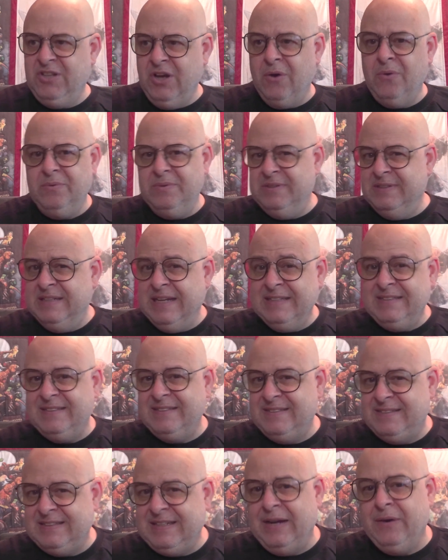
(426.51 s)
don't
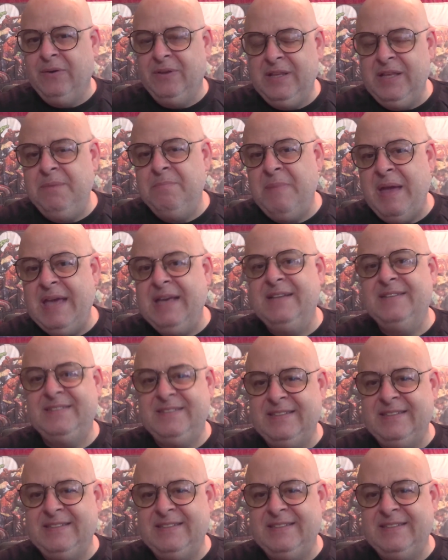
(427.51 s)
necessarily make